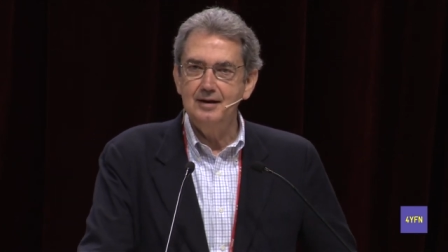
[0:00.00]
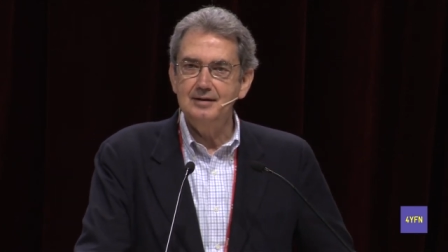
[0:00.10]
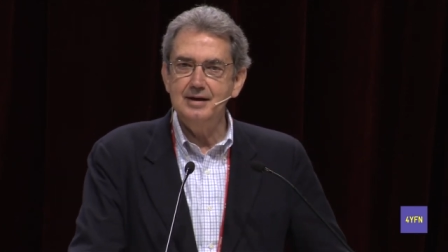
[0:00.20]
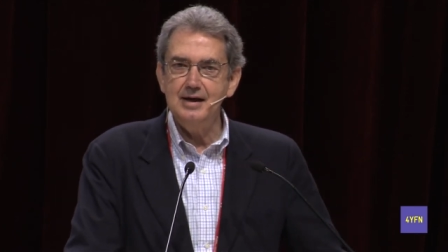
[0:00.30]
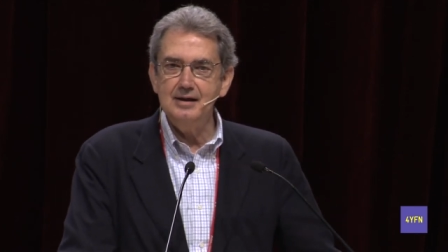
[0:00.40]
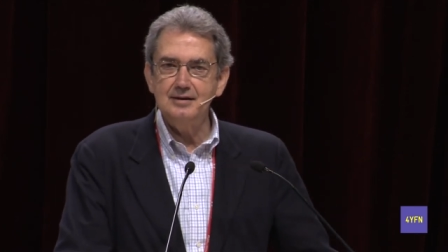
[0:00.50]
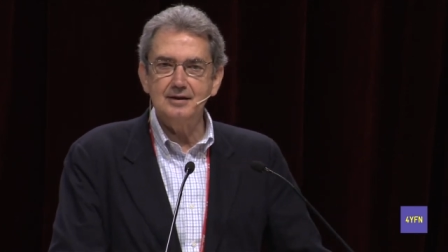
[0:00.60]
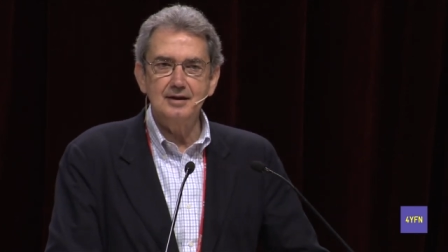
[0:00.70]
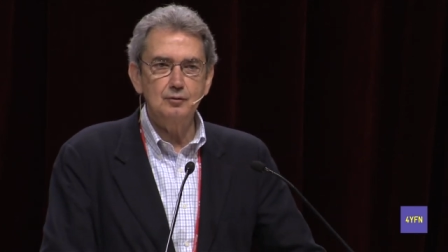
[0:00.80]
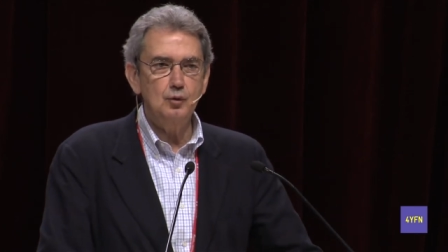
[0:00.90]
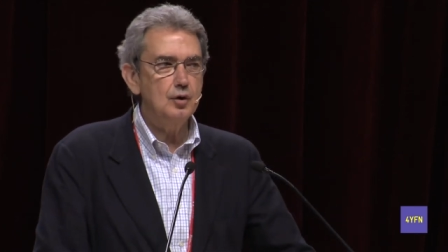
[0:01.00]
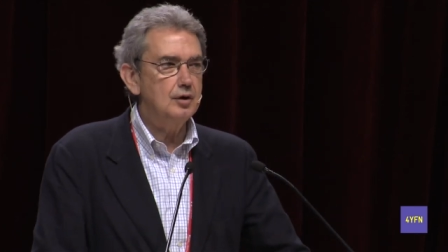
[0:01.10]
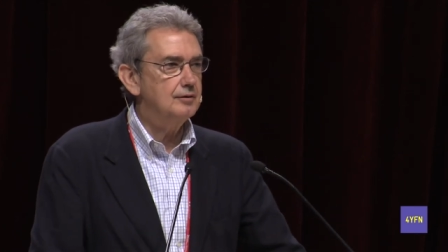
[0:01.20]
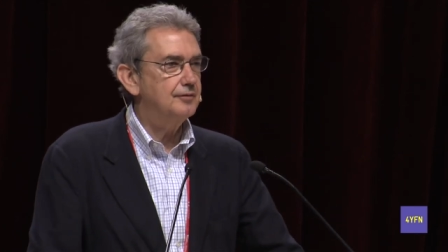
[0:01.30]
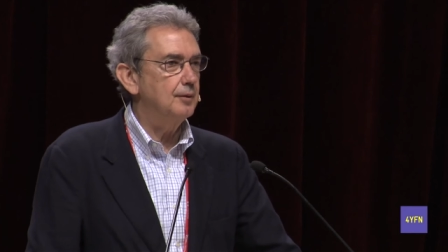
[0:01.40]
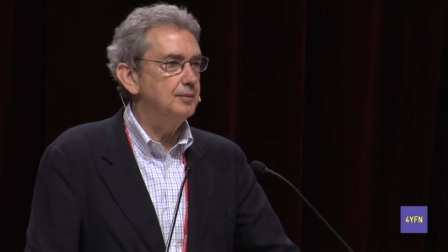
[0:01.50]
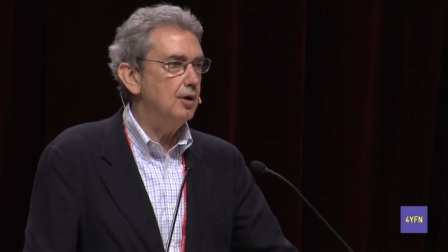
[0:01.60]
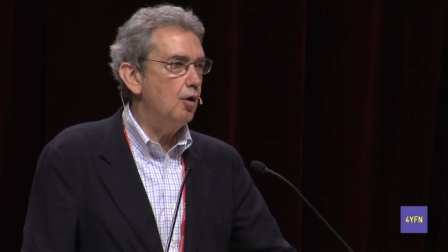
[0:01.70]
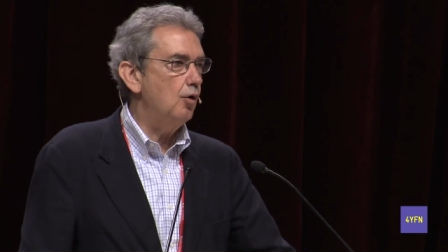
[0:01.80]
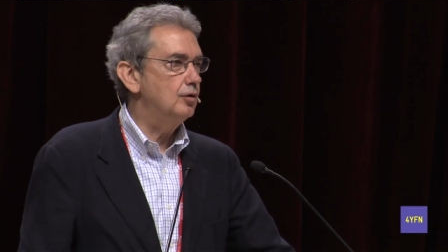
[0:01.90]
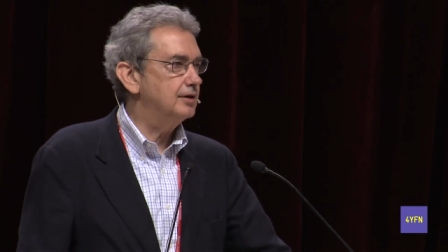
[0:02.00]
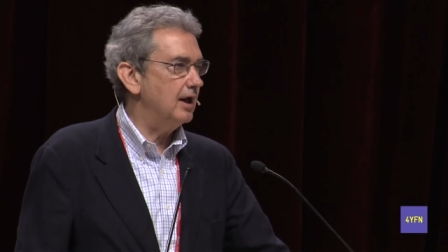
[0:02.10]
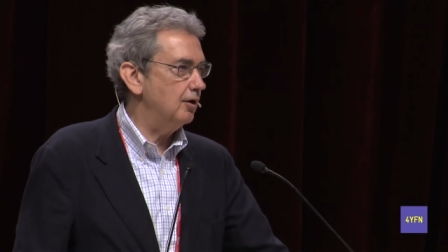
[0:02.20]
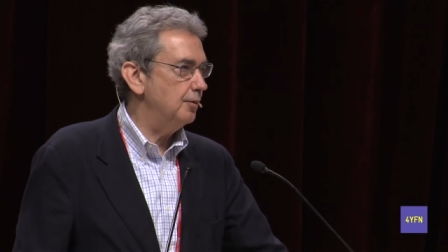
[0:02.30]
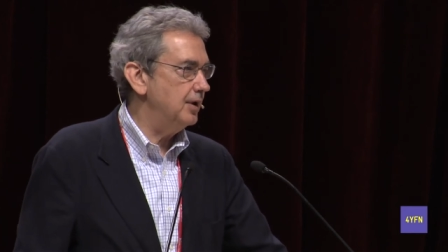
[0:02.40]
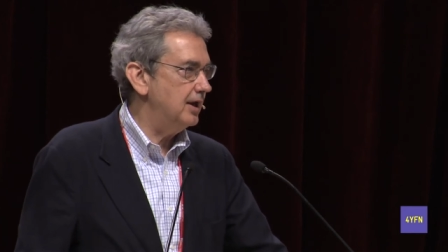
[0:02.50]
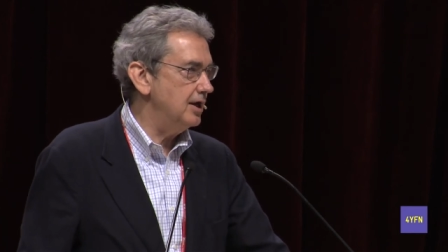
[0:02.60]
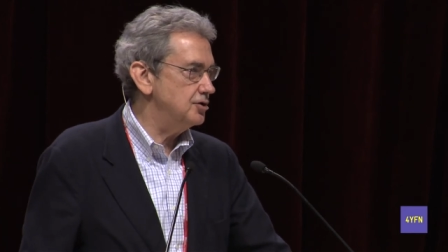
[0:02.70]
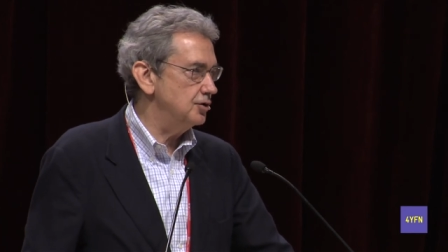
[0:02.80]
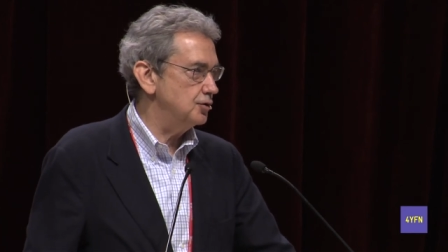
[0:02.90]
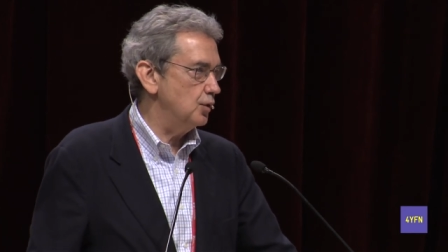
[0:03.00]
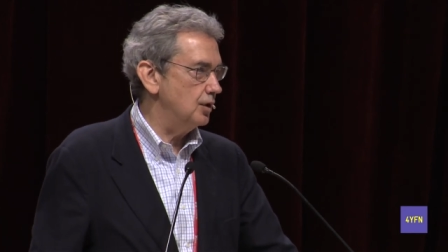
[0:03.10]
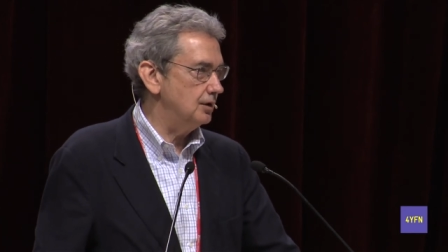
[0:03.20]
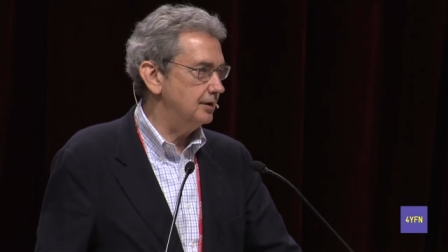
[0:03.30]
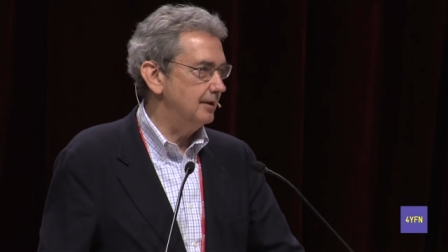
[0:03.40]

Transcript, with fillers: the internet world from the old telecommunications world